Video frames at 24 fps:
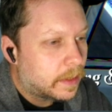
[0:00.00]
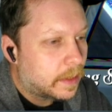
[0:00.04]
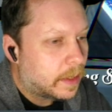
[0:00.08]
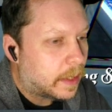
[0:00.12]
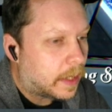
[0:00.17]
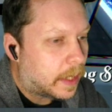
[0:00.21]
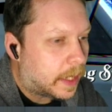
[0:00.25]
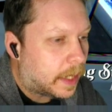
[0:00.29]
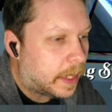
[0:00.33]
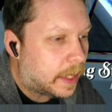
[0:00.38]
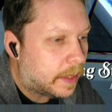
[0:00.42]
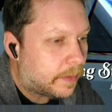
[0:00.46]

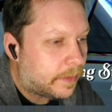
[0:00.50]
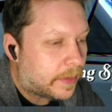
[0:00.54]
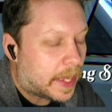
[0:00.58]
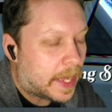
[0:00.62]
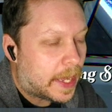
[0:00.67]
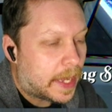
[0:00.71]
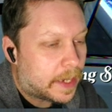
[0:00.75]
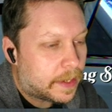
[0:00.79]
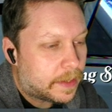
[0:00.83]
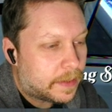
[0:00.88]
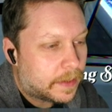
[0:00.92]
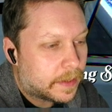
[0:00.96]
I have
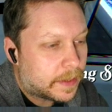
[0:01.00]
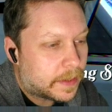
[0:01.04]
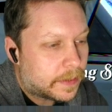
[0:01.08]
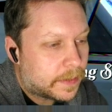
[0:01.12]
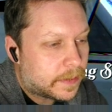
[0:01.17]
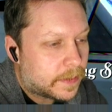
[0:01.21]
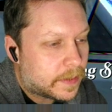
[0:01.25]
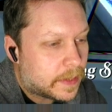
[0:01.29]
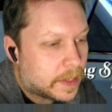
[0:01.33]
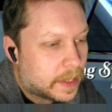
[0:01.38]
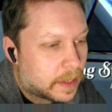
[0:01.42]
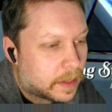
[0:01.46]
added the
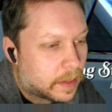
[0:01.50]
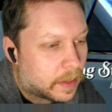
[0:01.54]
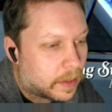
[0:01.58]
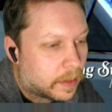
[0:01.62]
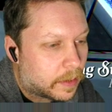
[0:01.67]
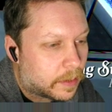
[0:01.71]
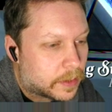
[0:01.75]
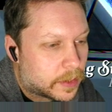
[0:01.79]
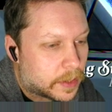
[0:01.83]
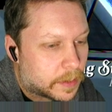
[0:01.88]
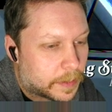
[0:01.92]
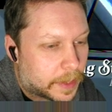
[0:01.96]
casino
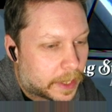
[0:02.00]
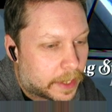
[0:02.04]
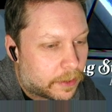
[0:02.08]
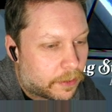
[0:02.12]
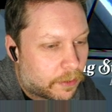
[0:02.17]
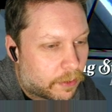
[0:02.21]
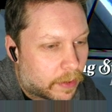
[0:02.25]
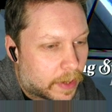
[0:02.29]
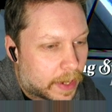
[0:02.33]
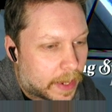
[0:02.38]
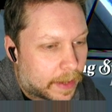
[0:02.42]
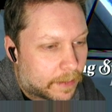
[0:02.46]
to my
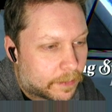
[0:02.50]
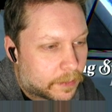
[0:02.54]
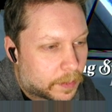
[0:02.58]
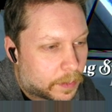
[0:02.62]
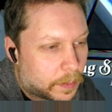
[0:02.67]
draft